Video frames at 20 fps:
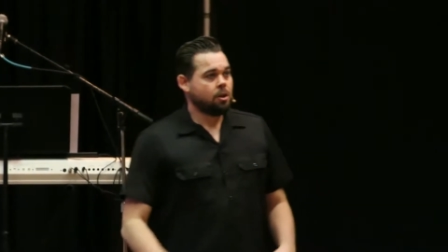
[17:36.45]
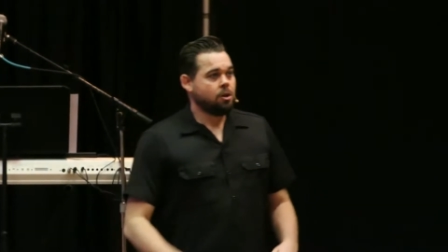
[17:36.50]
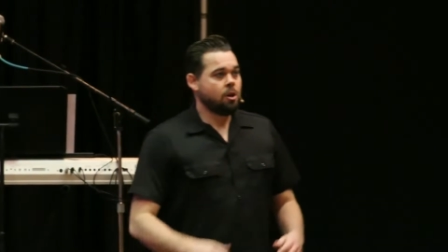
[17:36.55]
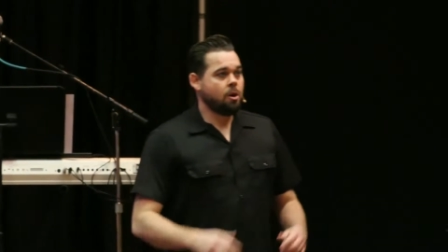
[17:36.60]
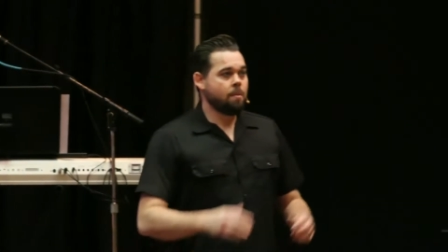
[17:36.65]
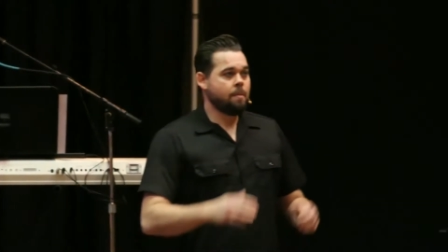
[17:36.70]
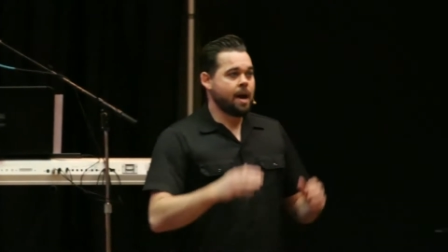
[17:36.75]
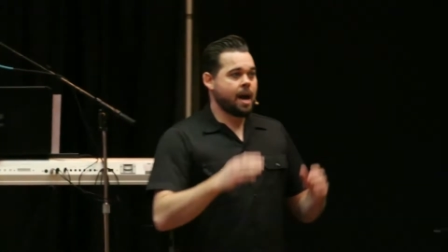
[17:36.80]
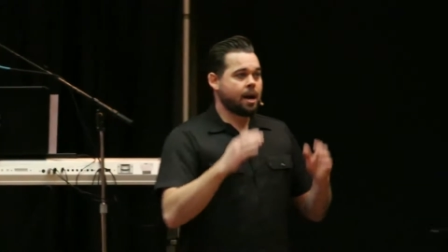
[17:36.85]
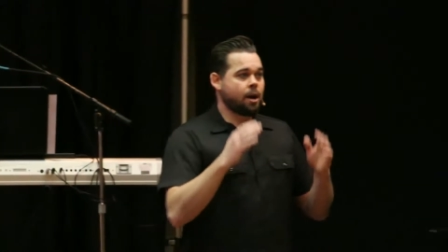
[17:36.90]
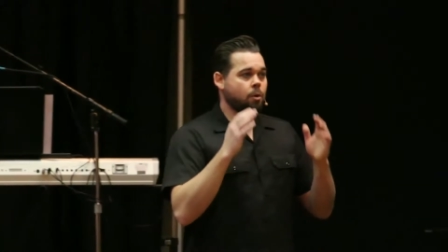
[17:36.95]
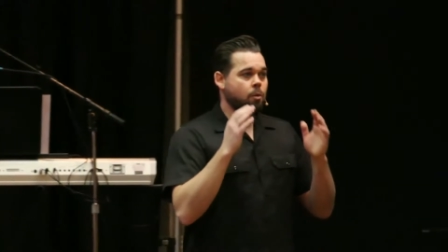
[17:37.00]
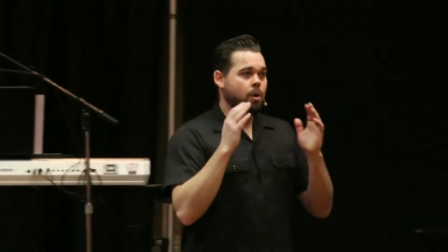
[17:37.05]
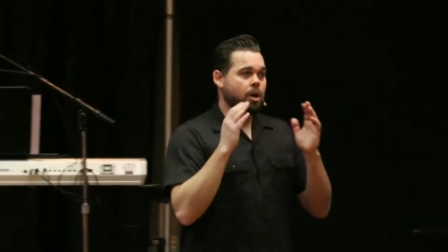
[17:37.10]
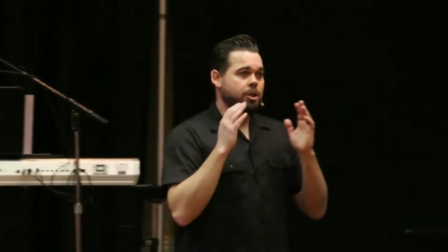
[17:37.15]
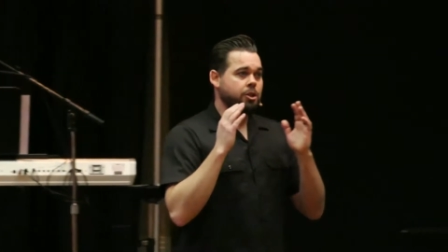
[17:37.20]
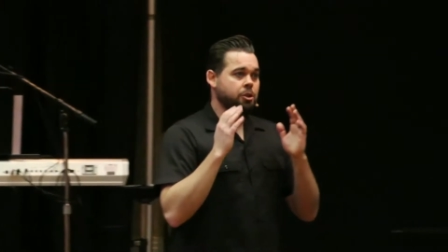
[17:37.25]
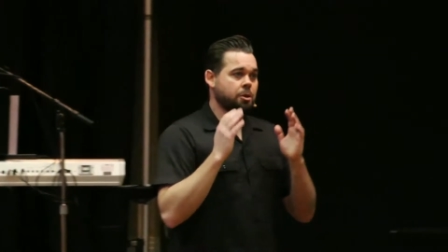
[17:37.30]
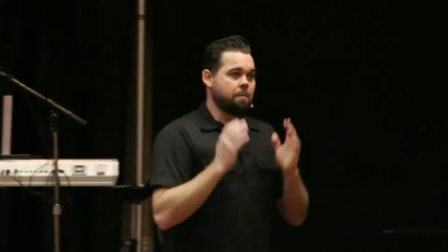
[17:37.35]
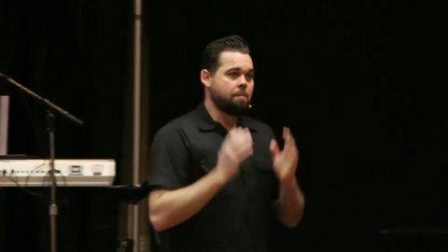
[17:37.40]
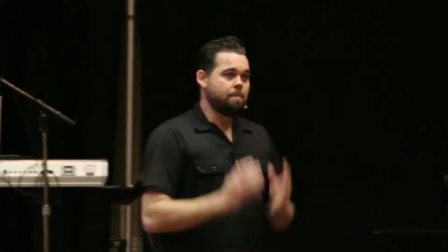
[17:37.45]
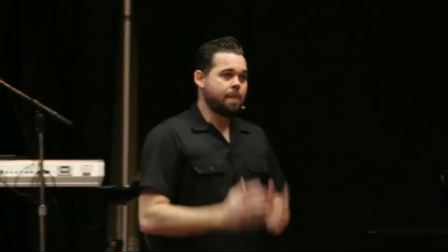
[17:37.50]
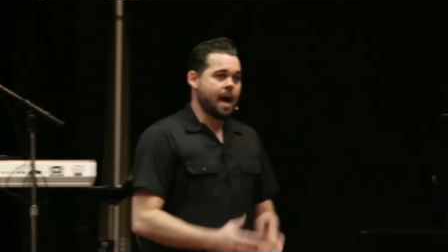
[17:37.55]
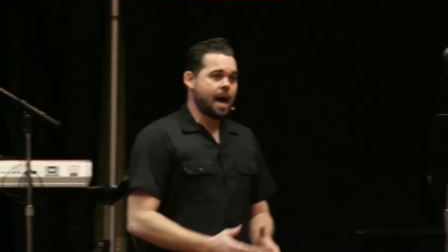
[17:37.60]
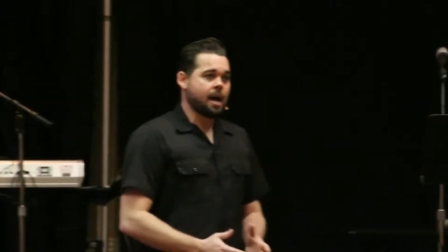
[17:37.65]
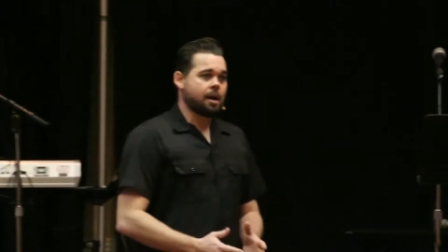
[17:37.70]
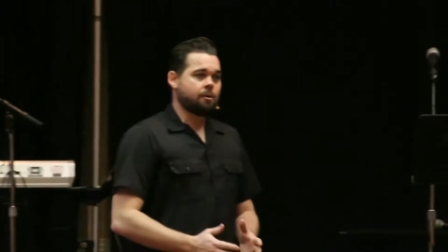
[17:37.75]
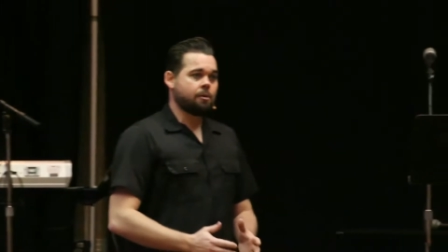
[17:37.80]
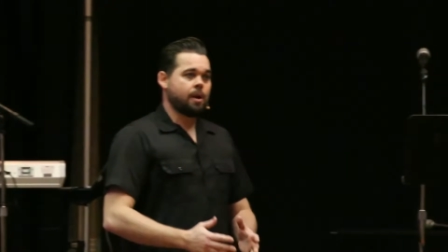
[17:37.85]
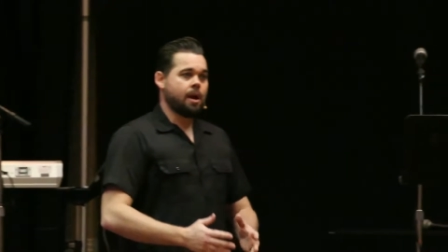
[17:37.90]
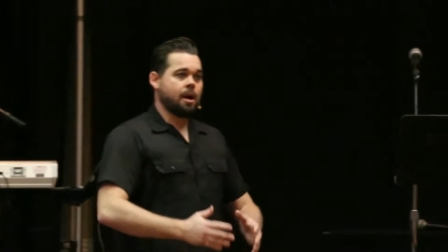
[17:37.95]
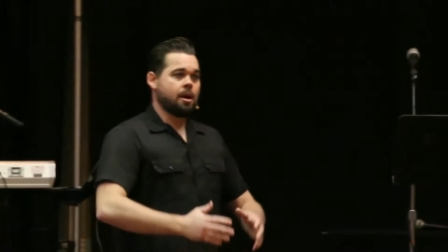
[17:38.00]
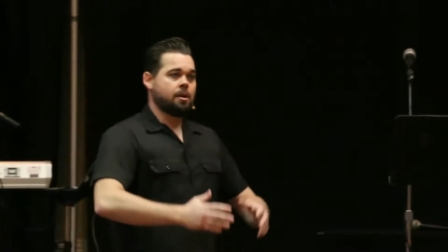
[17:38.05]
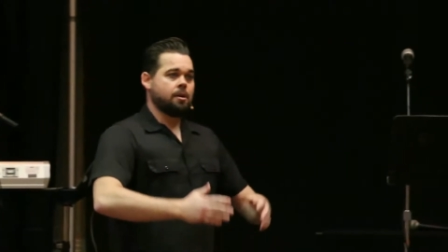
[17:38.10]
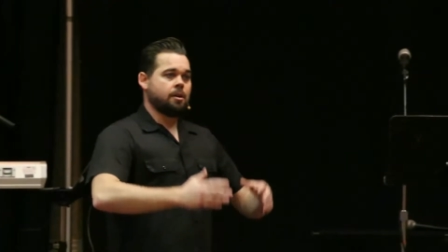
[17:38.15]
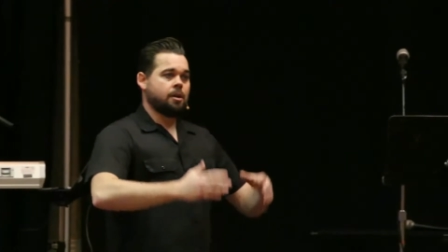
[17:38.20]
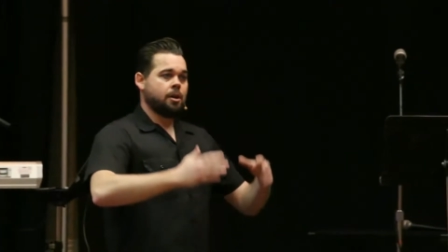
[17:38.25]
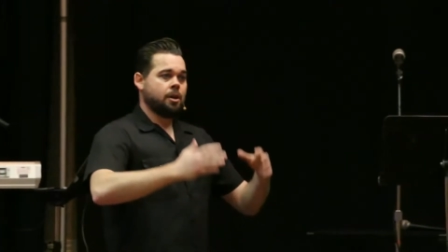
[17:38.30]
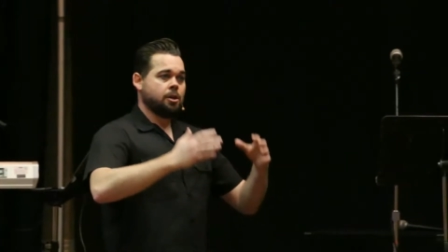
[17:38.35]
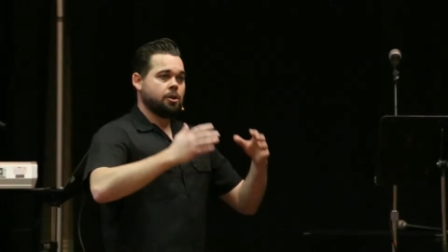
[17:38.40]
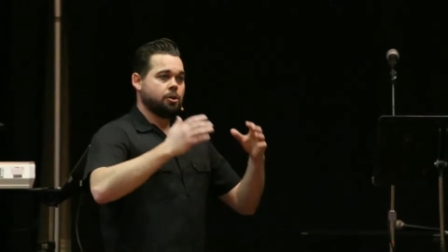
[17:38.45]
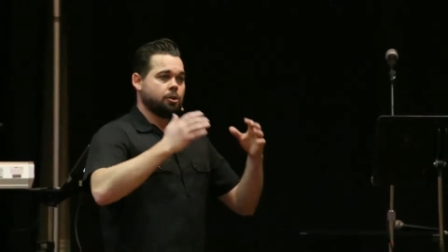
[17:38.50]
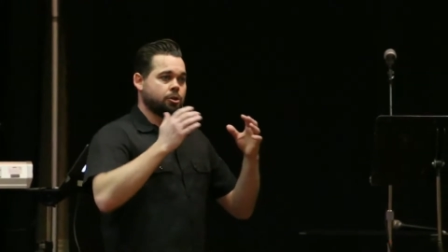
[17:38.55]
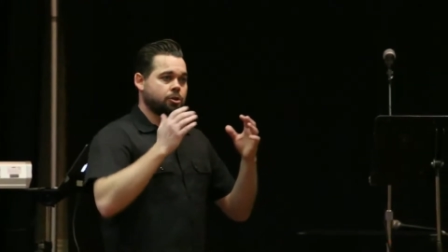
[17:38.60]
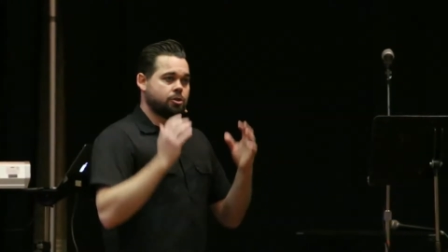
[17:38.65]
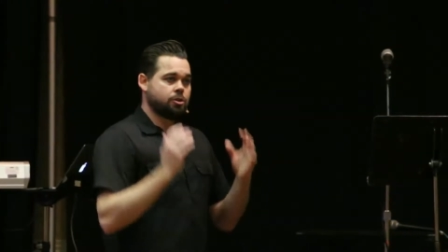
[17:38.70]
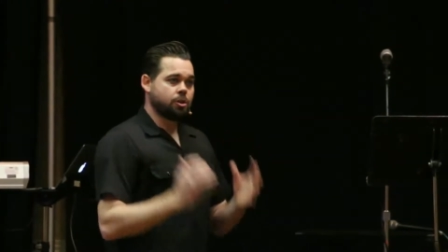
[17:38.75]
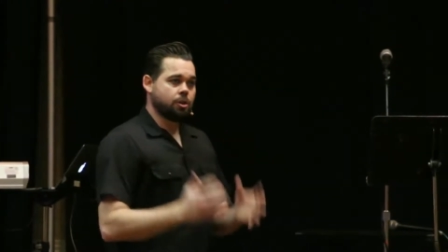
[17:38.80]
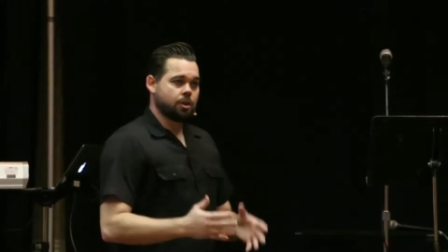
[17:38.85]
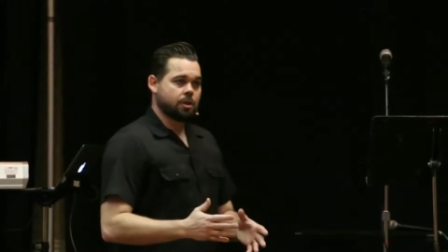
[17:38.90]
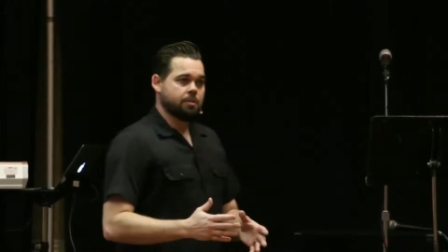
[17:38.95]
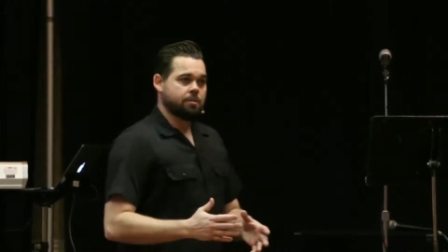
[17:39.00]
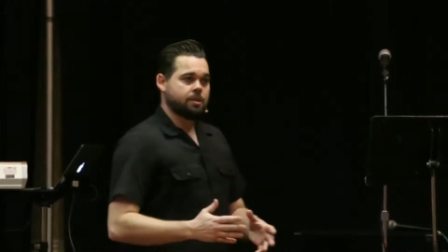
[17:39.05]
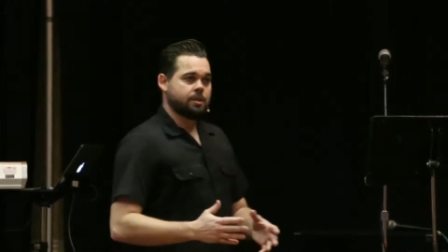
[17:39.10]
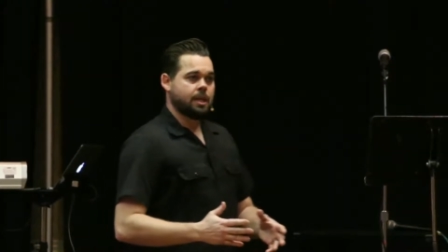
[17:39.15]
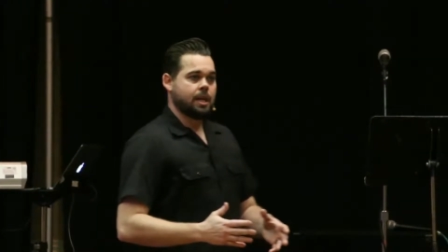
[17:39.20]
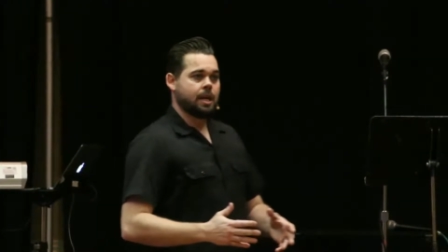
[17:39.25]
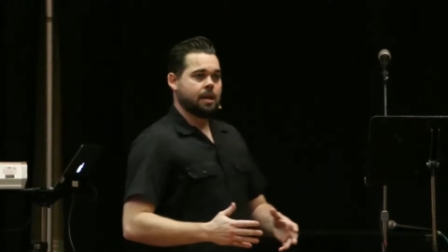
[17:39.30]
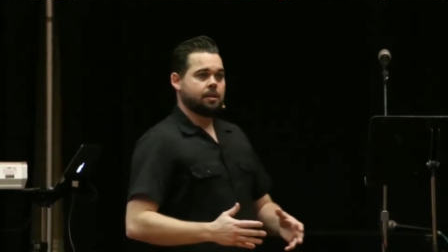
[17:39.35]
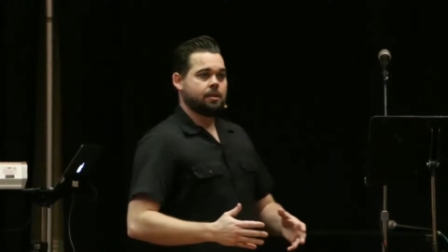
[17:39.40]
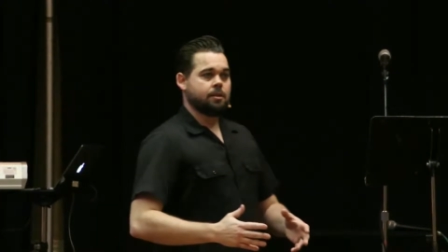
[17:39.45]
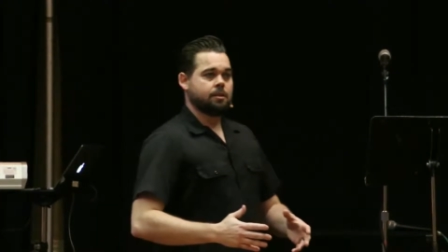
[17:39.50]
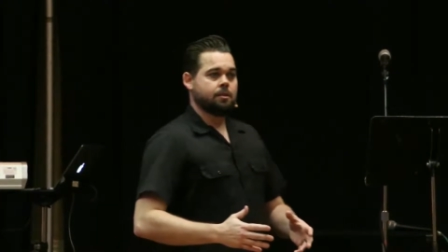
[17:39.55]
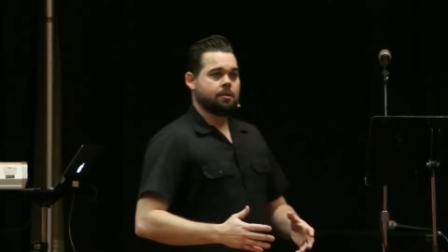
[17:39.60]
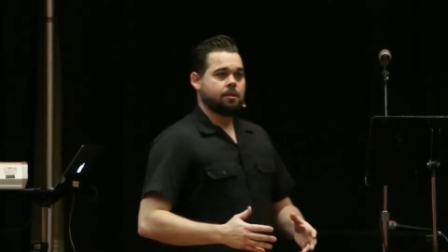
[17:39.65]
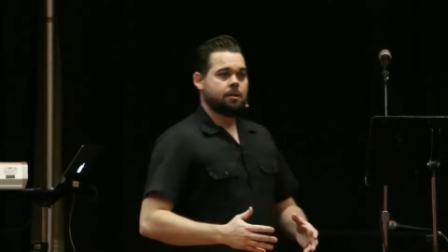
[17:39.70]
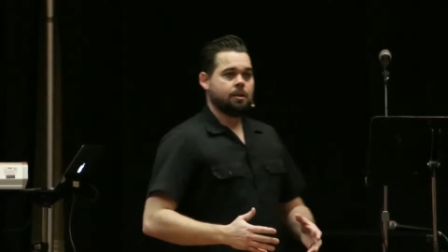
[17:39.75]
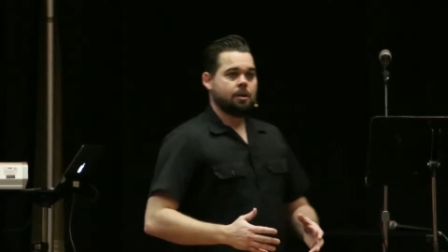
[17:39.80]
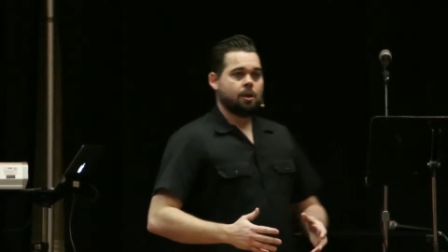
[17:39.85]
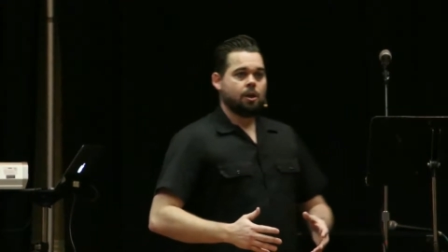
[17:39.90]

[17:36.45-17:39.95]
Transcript: no matter what your background, your circumstance,